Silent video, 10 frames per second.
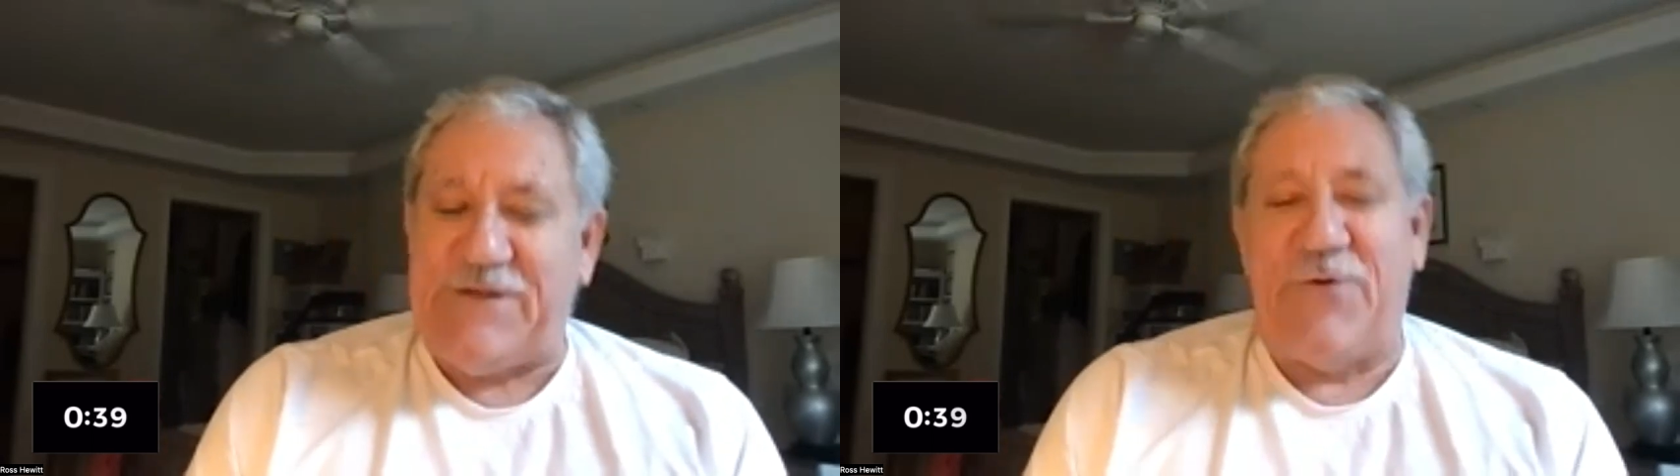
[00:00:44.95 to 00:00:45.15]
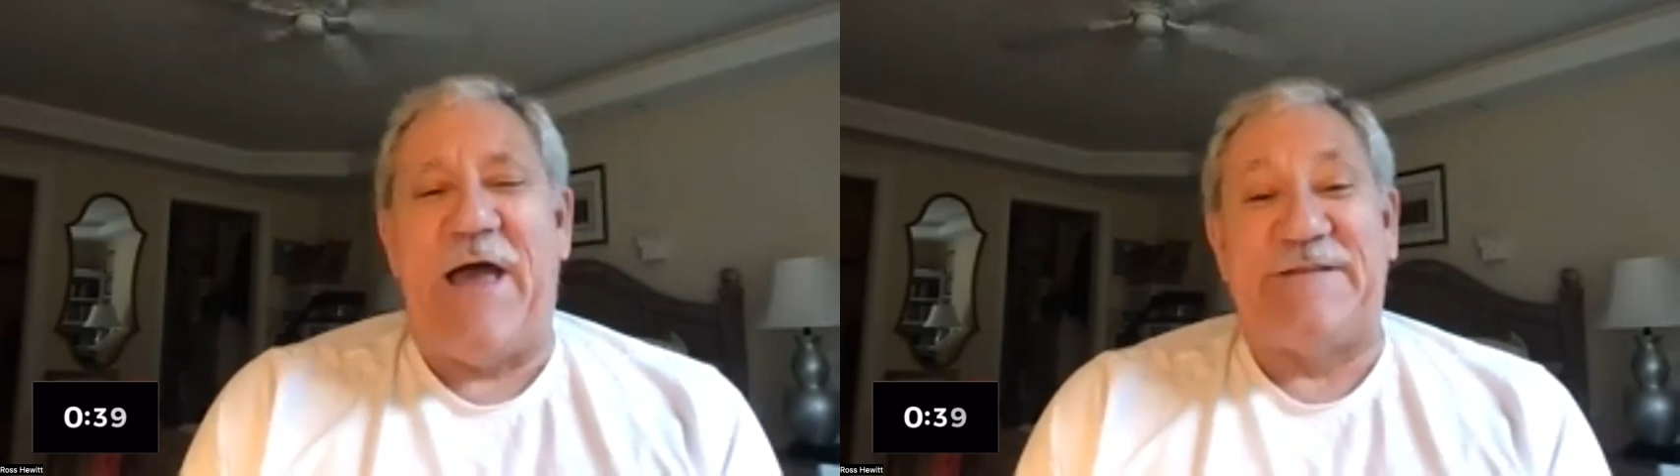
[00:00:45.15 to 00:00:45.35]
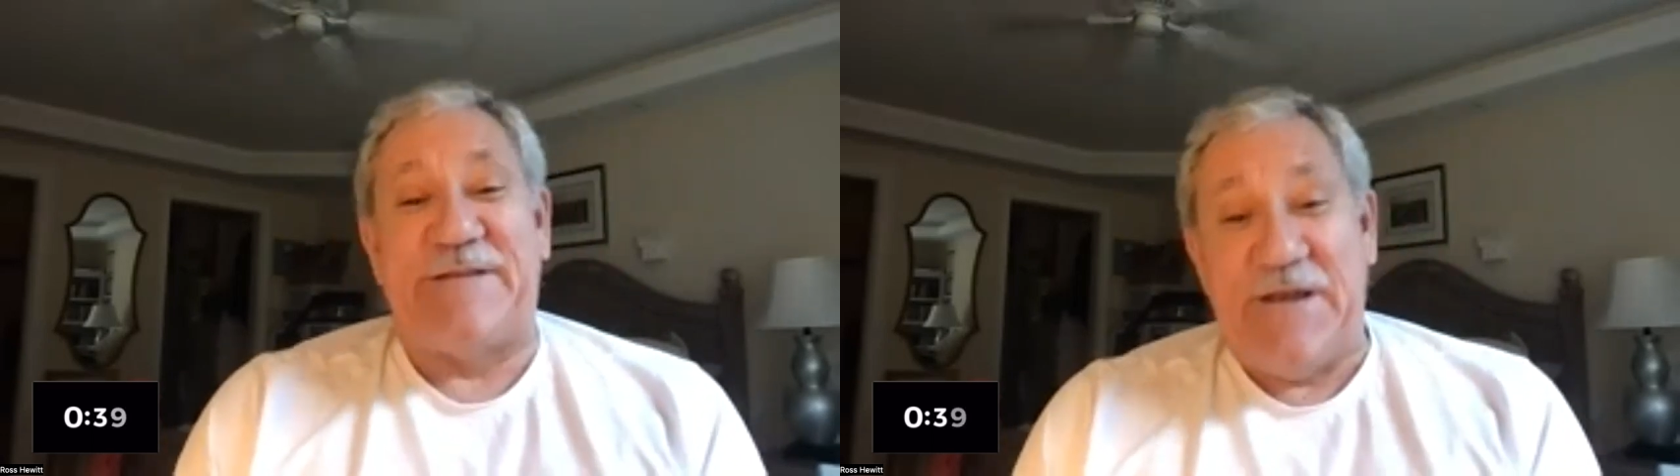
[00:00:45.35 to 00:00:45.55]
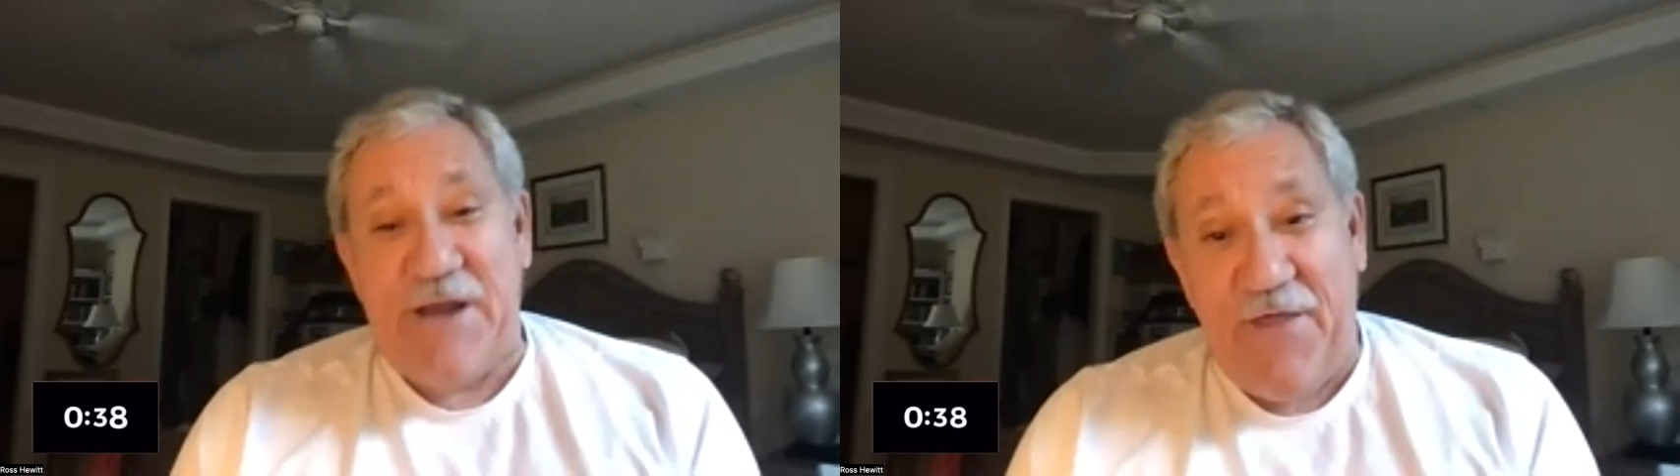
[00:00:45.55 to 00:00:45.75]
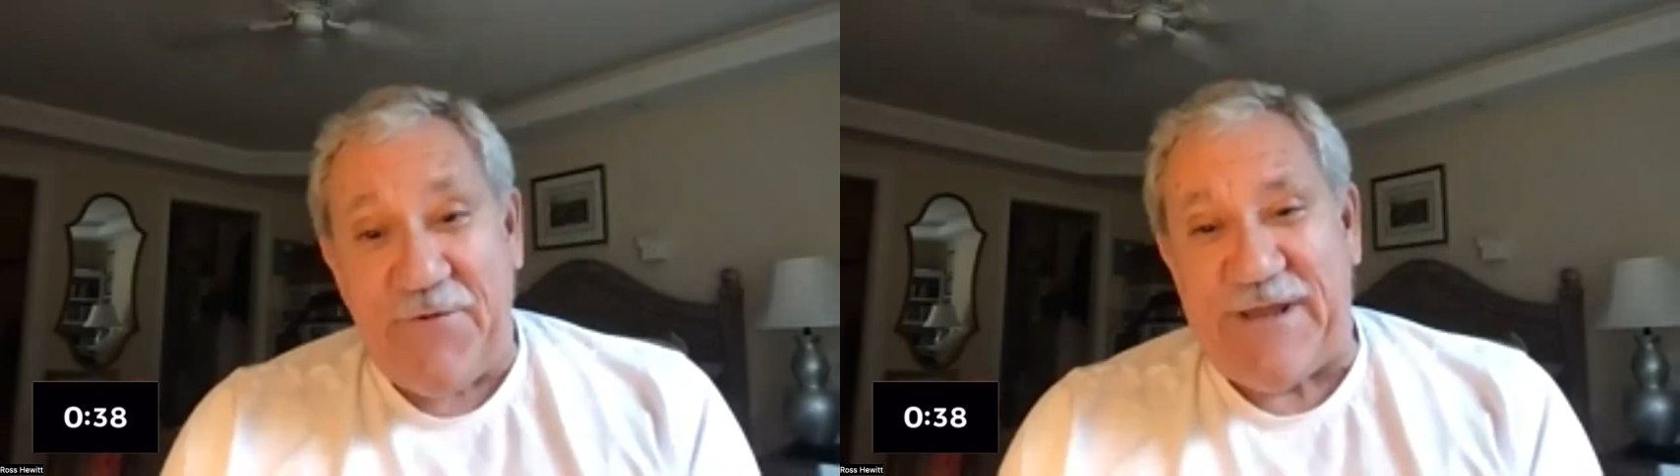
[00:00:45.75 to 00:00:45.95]
has
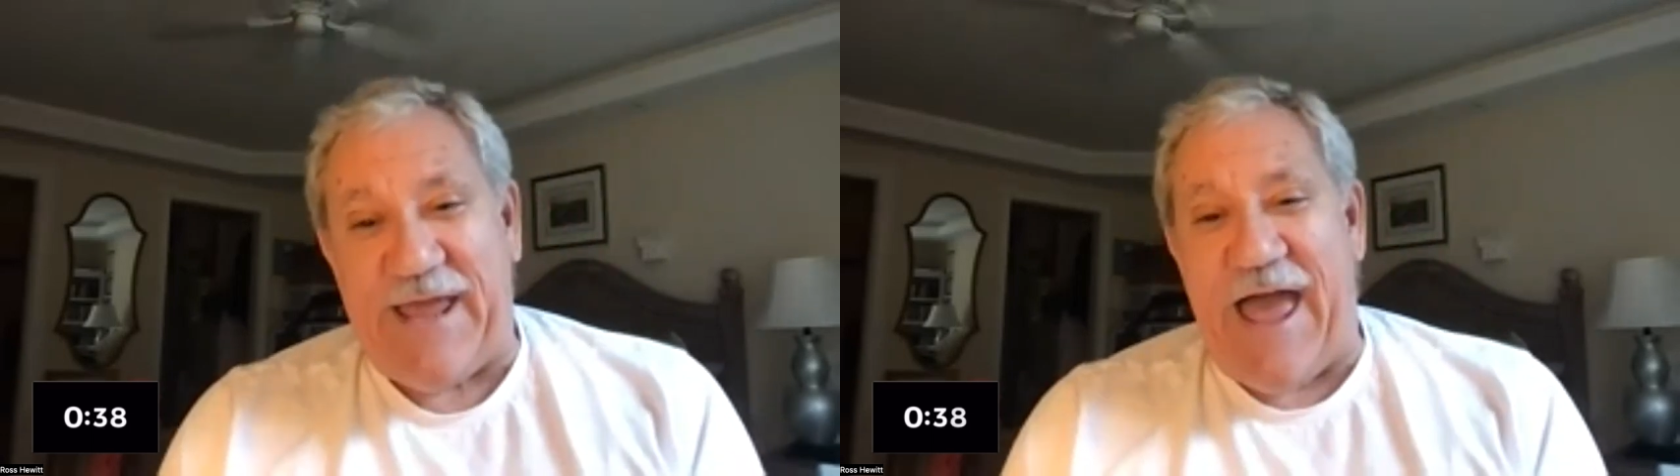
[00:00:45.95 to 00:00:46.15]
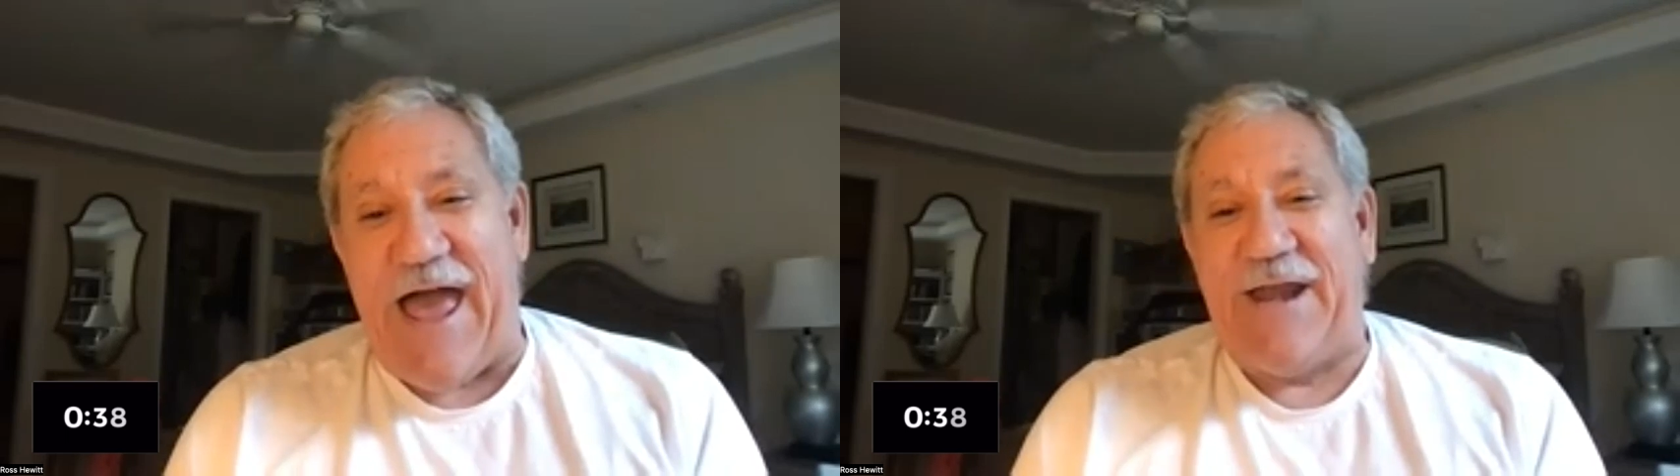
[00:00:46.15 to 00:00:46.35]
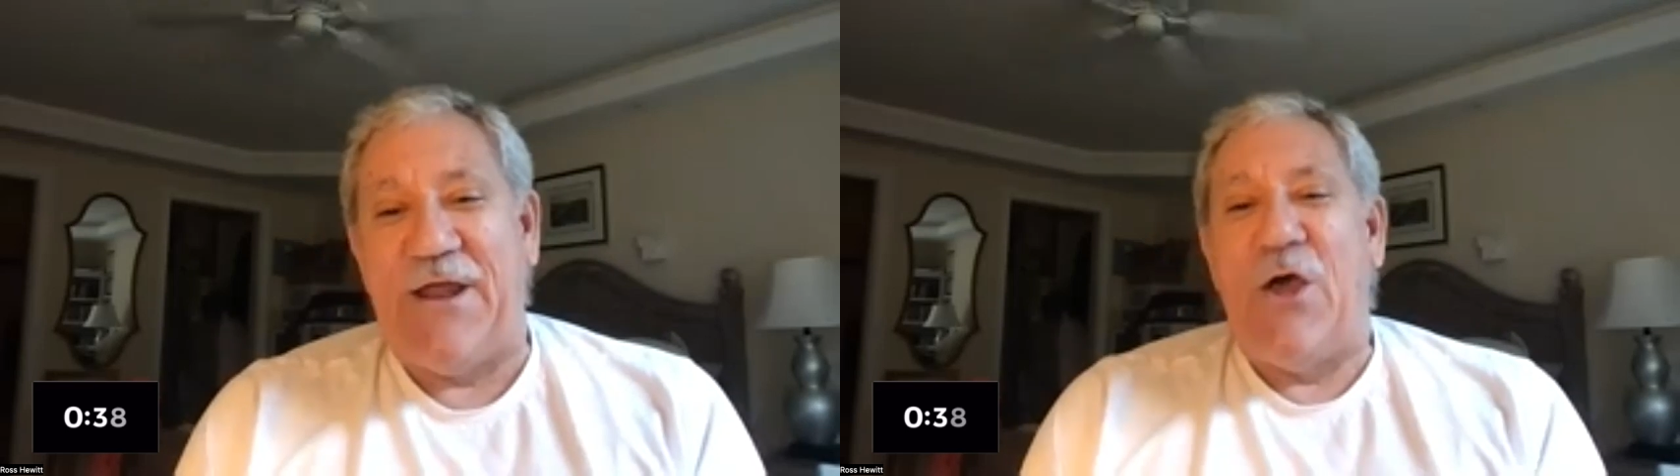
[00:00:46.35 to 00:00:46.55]
another cat